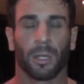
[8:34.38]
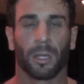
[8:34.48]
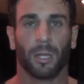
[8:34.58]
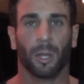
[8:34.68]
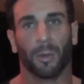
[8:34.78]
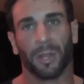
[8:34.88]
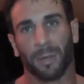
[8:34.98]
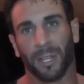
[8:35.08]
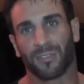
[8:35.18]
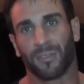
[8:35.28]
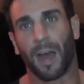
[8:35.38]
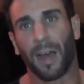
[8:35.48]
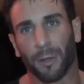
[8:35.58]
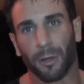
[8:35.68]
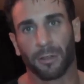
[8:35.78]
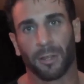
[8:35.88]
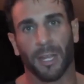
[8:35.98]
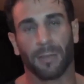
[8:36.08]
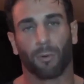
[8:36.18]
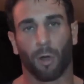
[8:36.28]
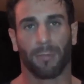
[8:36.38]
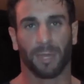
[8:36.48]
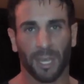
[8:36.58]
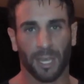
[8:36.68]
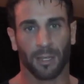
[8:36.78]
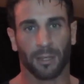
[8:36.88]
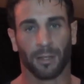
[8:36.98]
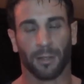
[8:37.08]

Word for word: you know, when his father and him brought me in,